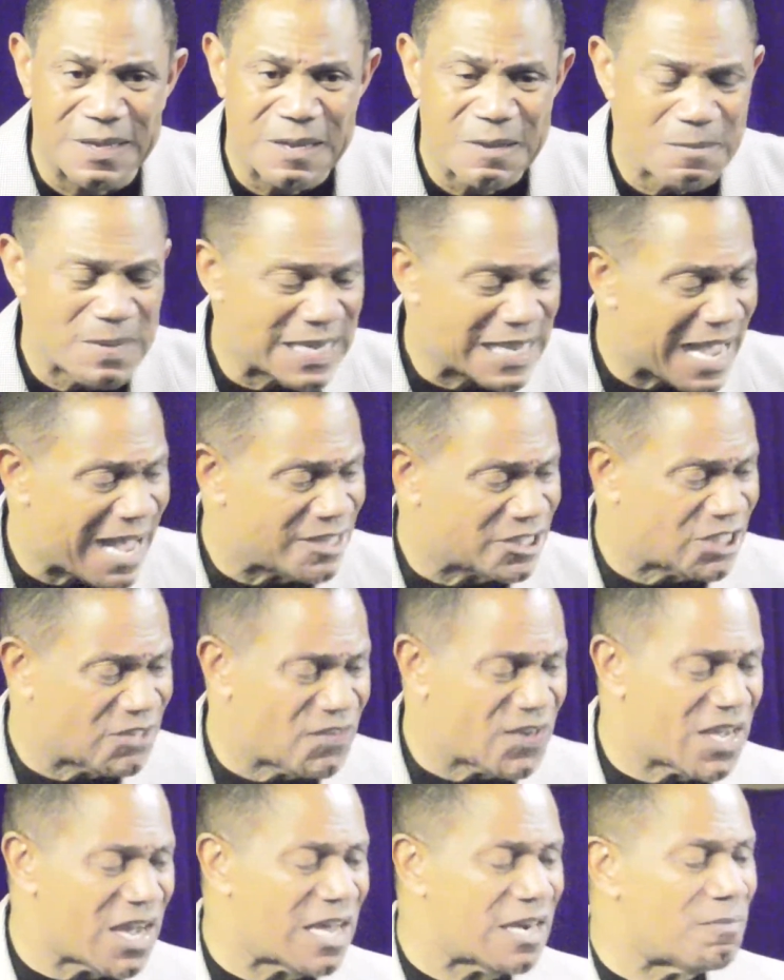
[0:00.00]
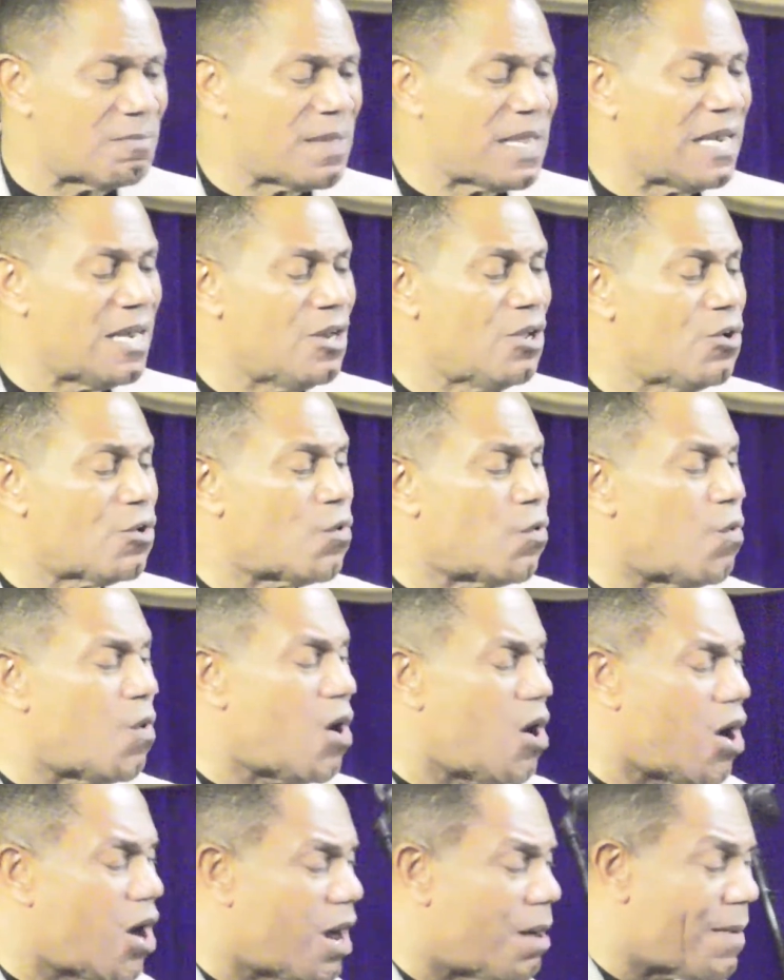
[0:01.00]
Because if you're going to be
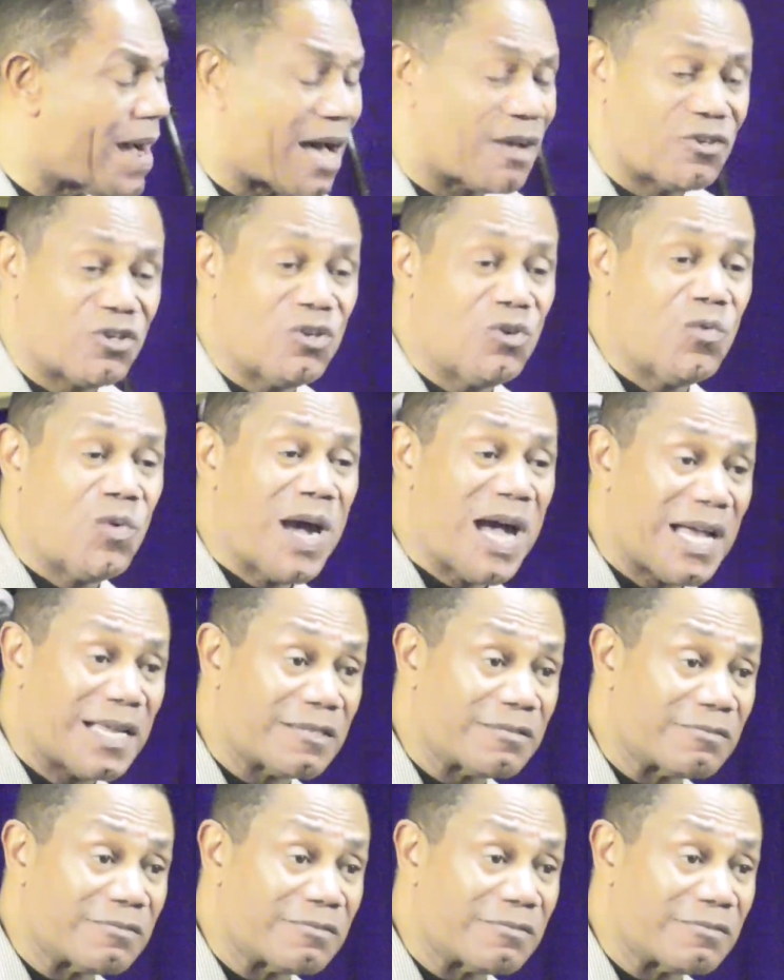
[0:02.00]
lukewarm, I'll do what?